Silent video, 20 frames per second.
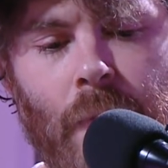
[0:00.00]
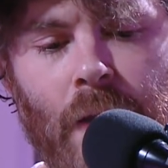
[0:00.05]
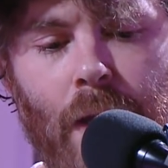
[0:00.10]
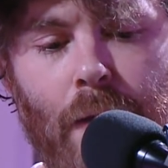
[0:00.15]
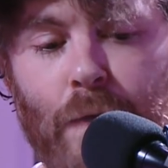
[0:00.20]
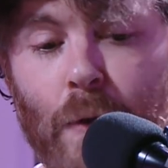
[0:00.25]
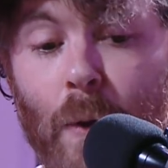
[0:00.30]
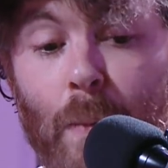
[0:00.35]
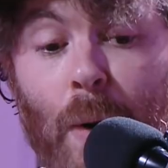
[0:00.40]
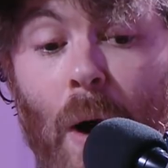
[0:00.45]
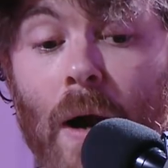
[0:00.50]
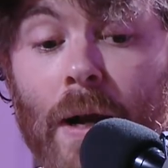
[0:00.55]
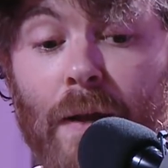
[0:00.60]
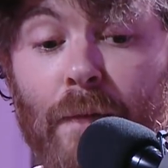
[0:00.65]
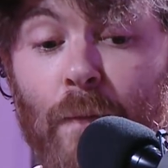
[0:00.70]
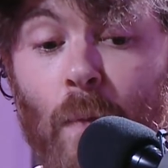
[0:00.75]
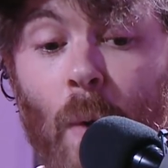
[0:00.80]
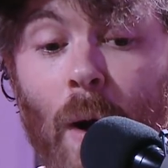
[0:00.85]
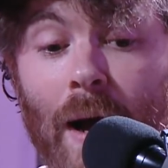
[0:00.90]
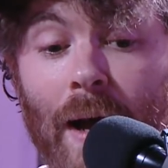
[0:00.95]
If you're a party
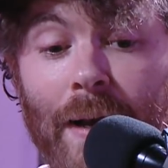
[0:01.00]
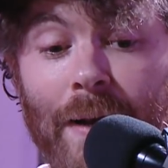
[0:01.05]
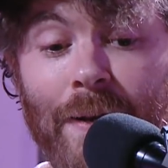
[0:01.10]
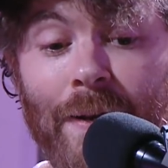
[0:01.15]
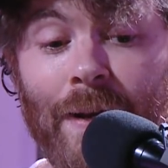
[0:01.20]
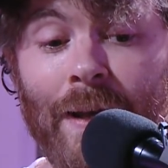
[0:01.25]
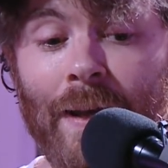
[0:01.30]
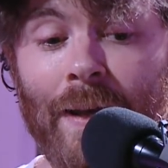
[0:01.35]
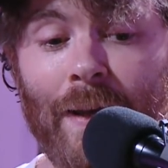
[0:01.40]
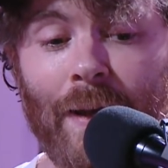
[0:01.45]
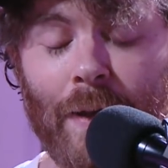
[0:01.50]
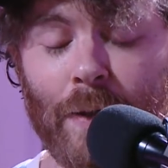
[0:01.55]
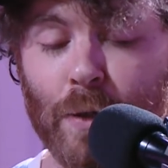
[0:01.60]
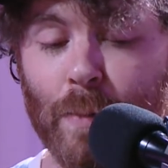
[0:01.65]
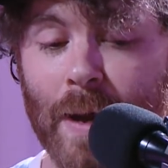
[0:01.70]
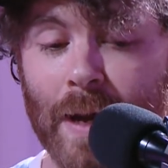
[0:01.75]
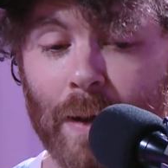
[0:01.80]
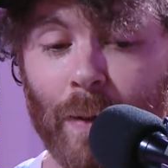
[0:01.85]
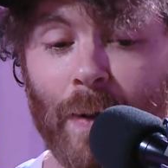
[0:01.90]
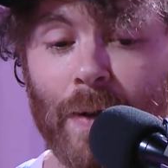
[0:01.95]
of one, you
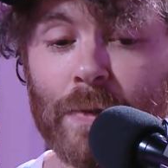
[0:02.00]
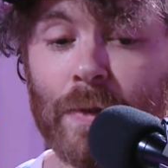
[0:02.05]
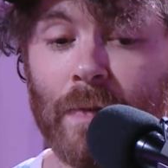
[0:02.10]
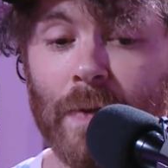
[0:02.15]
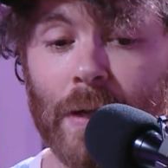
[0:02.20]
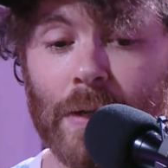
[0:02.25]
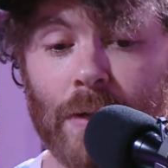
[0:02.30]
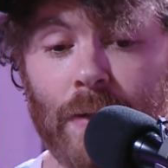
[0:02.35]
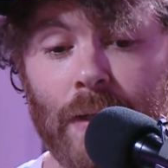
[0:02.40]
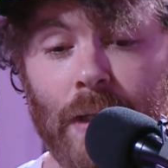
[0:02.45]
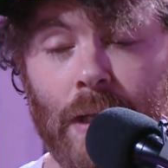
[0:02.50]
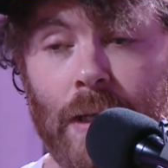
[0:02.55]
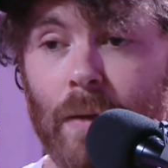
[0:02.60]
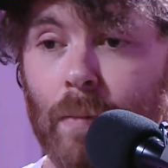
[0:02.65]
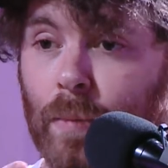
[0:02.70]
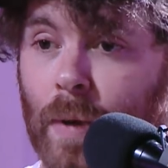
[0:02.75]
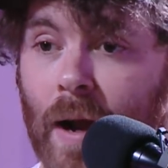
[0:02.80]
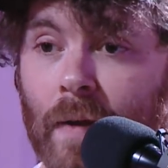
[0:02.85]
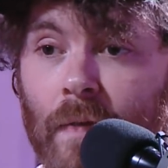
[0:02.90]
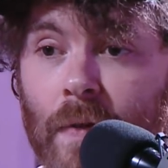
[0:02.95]
make a reservation to
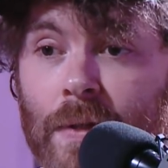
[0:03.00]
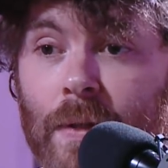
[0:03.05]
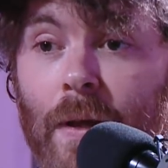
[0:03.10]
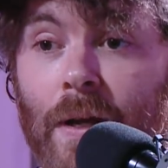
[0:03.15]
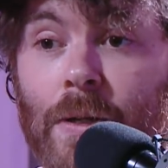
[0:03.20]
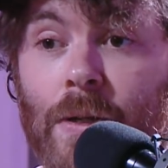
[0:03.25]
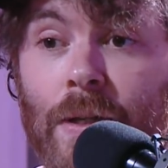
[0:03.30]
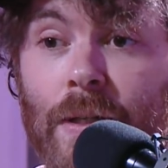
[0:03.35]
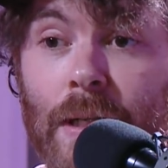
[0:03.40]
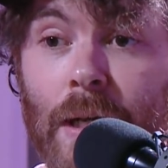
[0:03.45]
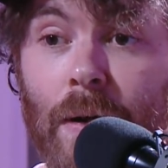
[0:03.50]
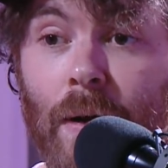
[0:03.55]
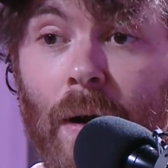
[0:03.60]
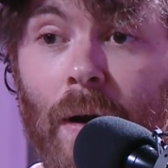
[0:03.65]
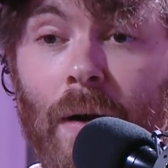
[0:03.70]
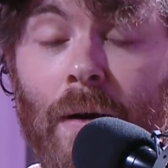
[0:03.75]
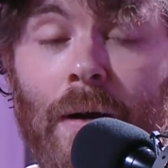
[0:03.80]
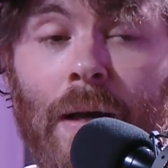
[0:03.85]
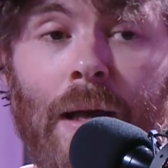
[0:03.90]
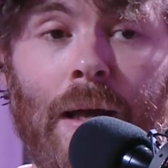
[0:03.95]
eat breakfast, lunch, and
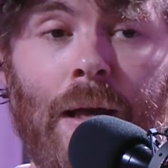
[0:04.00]
dinner,